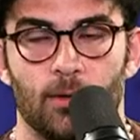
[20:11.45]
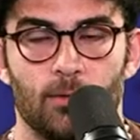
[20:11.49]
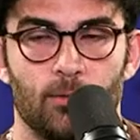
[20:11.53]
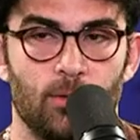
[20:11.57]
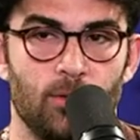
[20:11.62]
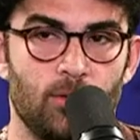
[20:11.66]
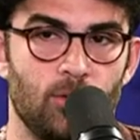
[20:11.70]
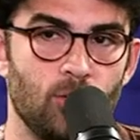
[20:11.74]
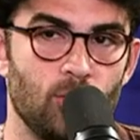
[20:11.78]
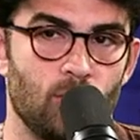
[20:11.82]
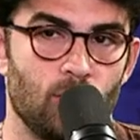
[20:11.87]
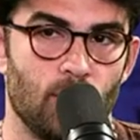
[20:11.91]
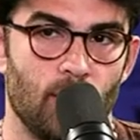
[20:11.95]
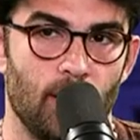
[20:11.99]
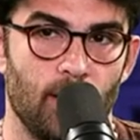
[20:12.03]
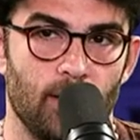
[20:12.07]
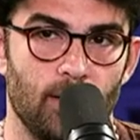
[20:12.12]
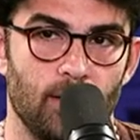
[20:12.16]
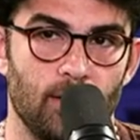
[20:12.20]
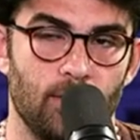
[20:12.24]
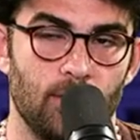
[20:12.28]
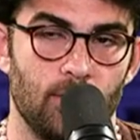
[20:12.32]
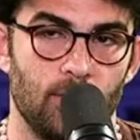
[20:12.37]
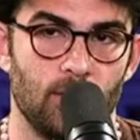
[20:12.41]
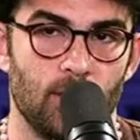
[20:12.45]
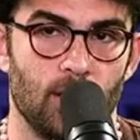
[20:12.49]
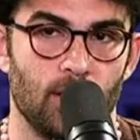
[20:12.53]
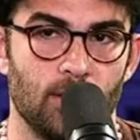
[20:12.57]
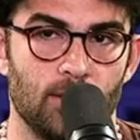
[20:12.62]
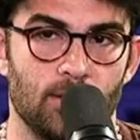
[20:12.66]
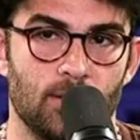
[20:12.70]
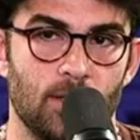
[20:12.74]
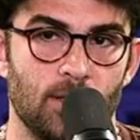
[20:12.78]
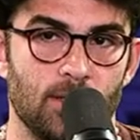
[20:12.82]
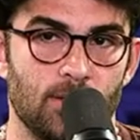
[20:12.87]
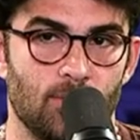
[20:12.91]
with Ukraine and the
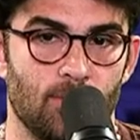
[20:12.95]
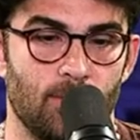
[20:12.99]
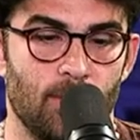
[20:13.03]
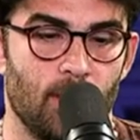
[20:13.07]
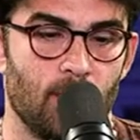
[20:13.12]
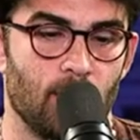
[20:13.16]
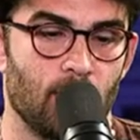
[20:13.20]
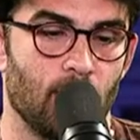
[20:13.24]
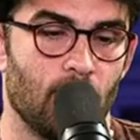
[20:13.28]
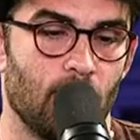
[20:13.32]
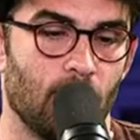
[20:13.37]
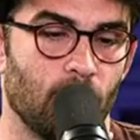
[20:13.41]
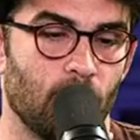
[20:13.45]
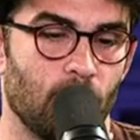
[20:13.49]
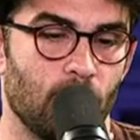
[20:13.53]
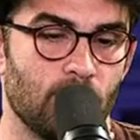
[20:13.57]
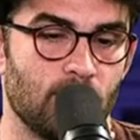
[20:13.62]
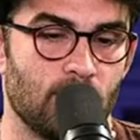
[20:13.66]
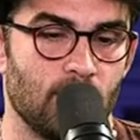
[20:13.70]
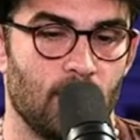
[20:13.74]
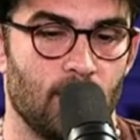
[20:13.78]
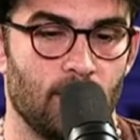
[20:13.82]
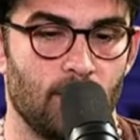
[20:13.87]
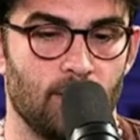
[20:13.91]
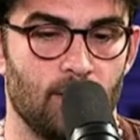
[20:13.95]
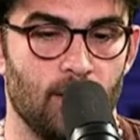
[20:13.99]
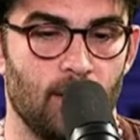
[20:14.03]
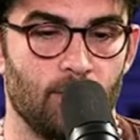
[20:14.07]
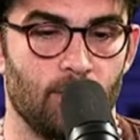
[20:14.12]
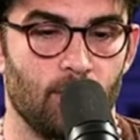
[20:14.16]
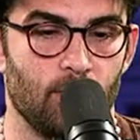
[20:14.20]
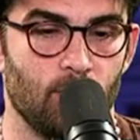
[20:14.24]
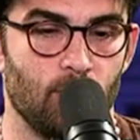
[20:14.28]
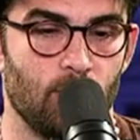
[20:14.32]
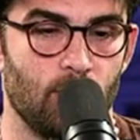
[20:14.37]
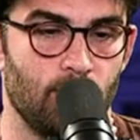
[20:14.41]
United States of America on one side of the
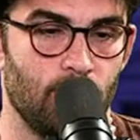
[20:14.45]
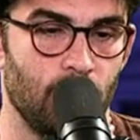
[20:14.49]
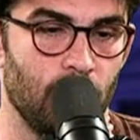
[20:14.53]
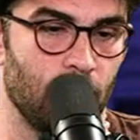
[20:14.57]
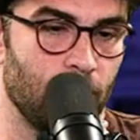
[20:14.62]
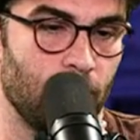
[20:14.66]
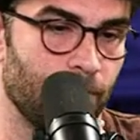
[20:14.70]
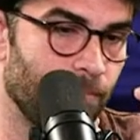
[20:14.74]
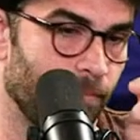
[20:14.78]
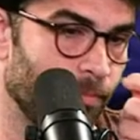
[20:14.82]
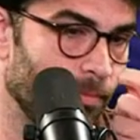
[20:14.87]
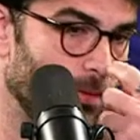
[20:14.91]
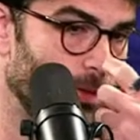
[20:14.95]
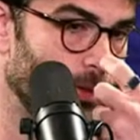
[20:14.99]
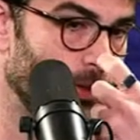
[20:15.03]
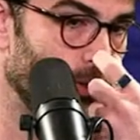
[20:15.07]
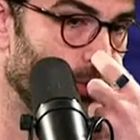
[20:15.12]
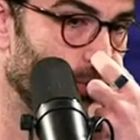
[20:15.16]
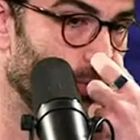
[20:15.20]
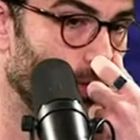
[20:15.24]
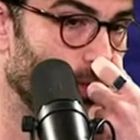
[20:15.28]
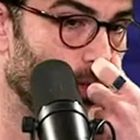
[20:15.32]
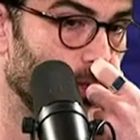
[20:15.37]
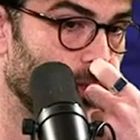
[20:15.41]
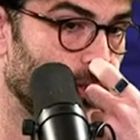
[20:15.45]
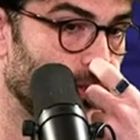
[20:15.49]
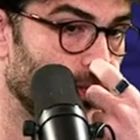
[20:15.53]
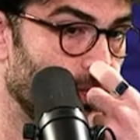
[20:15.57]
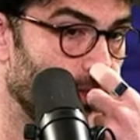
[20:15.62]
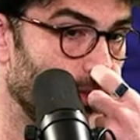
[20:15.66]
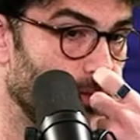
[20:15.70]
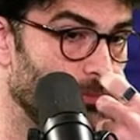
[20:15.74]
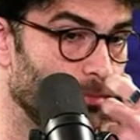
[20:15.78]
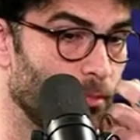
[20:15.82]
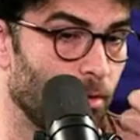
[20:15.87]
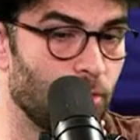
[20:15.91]
table, would be the quickest
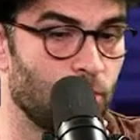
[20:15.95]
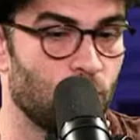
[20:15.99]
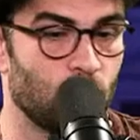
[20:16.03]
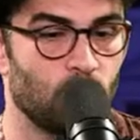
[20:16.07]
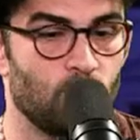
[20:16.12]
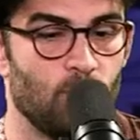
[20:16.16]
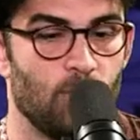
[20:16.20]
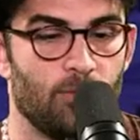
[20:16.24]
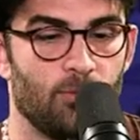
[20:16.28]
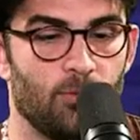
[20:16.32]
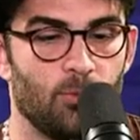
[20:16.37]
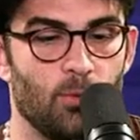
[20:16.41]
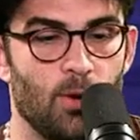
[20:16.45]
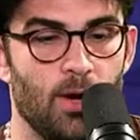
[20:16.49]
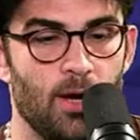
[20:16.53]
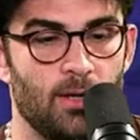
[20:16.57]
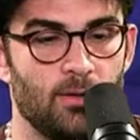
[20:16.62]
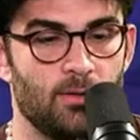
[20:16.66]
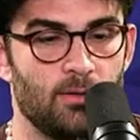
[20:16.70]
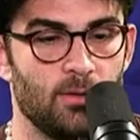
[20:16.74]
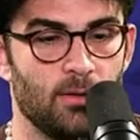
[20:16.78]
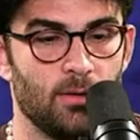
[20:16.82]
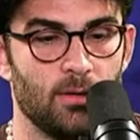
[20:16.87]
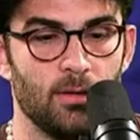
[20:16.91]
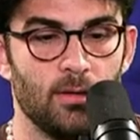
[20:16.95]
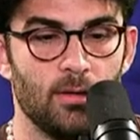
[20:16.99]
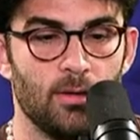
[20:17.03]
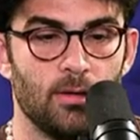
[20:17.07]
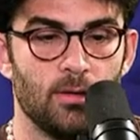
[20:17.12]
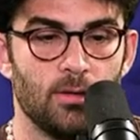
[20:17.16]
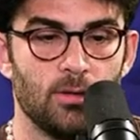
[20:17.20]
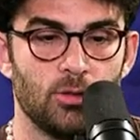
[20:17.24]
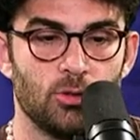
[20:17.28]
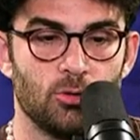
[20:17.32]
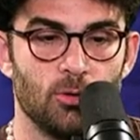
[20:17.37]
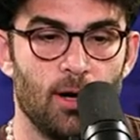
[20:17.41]
and most swift way to
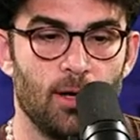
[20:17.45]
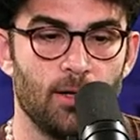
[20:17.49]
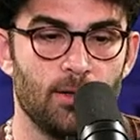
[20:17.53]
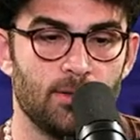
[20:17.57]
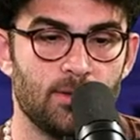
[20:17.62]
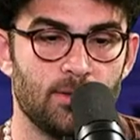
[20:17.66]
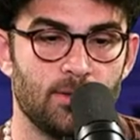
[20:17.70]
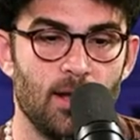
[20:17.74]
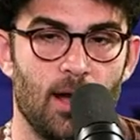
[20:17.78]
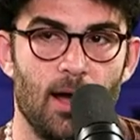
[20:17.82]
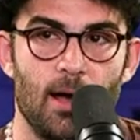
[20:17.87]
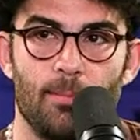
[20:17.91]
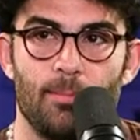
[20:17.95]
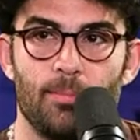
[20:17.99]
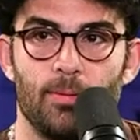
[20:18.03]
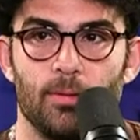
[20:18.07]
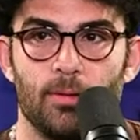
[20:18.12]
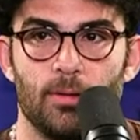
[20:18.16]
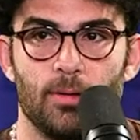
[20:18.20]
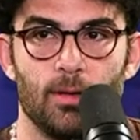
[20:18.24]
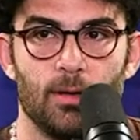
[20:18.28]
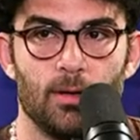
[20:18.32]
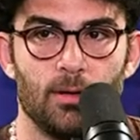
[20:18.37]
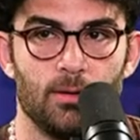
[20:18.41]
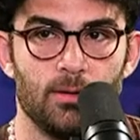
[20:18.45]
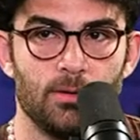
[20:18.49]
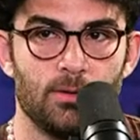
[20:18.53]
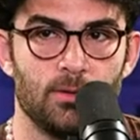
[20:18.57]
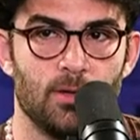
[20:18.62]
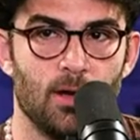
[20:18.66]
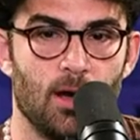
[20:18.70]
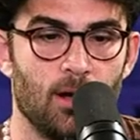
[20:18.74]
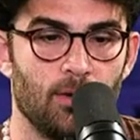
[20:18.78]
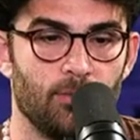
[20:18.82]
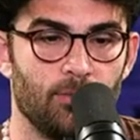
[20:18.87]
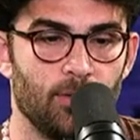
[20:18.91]
try to stop this
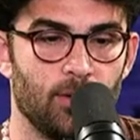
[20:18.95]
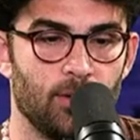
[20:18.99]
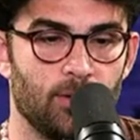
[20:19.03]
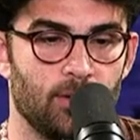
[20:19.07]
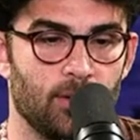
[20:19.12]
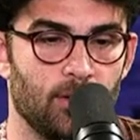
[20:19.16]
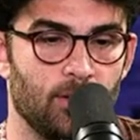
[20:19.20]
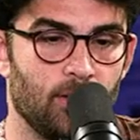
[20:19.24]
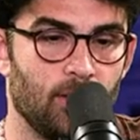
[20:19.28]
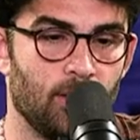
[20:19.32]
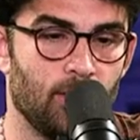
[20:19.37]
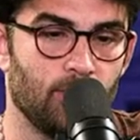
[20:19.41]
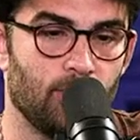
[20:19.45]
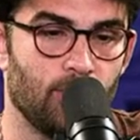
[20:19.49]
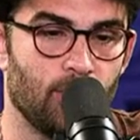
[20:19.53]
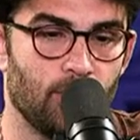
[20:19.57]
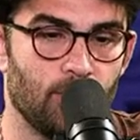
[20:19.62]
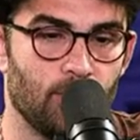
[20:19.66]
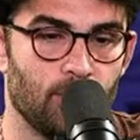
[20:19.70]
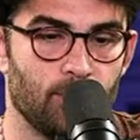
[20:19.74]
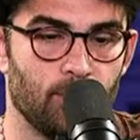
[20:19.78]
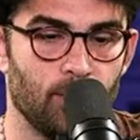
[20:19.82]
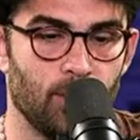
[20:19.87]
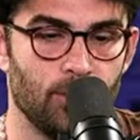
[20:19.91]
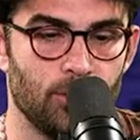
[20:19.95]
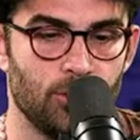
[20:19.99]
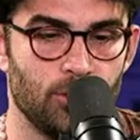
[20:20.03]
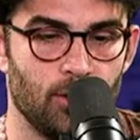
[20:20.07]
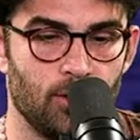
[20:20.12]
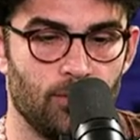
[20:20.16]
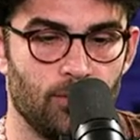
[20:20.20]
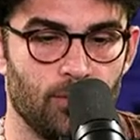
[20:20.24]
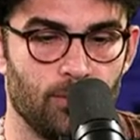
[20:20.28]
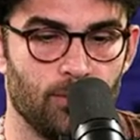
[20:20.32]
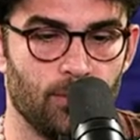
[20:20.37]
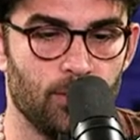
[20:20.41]
conflict and further
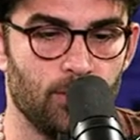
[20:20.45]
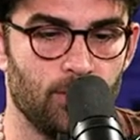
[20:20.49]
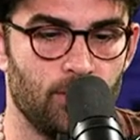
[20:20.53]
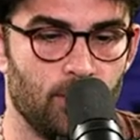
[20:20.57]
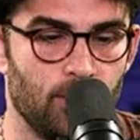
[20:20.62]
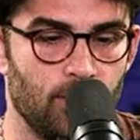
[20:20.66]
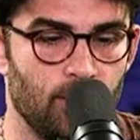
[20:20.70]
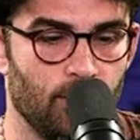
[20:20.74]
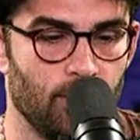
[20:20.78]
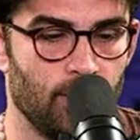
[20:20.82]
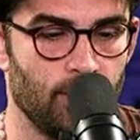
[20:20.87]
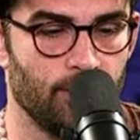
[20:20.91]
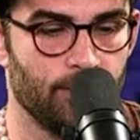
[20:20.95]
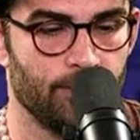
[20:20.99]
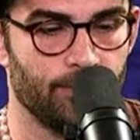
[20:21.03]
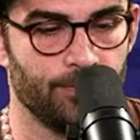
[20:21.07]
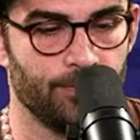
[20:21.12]
bloodshed from continuing.